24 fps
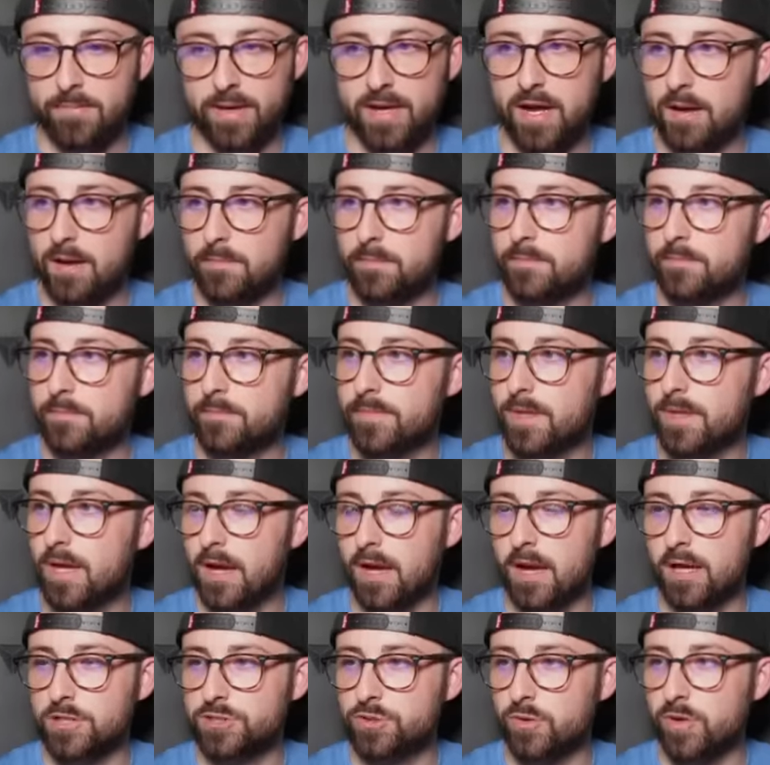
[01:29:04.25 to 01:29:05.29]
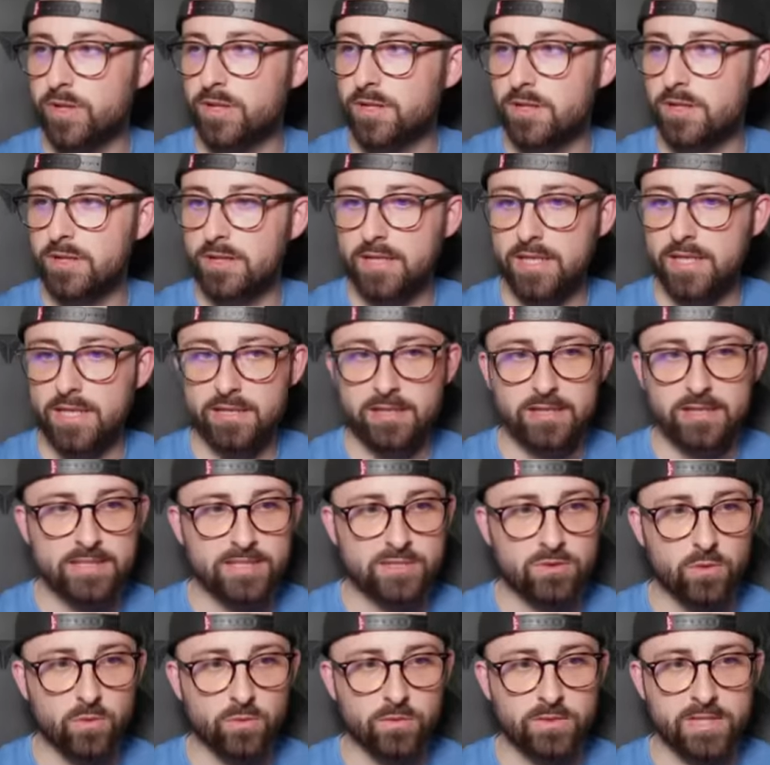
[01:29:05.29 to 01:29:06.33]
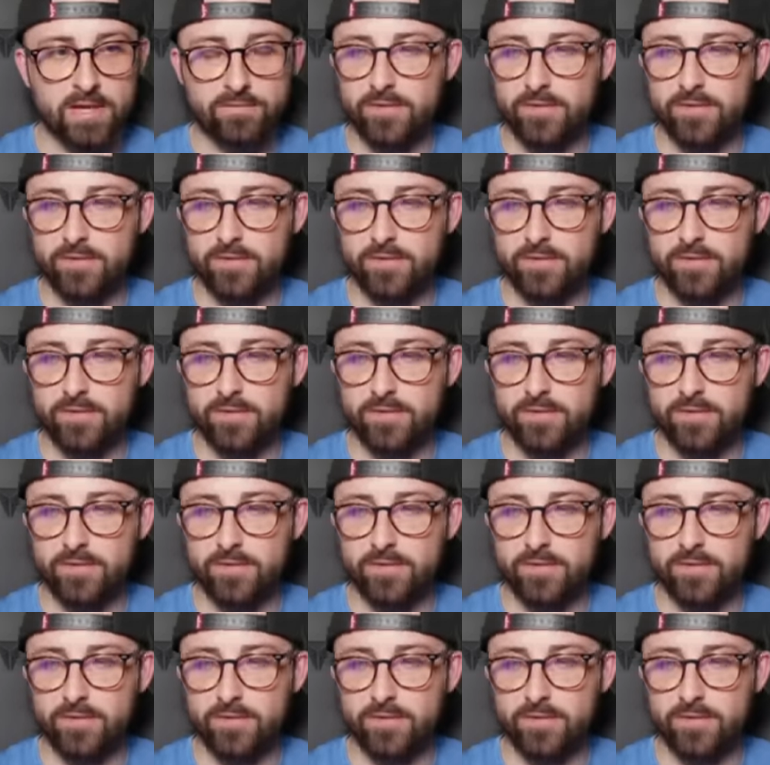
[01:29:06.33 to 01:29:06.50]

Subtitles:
Join the Discord.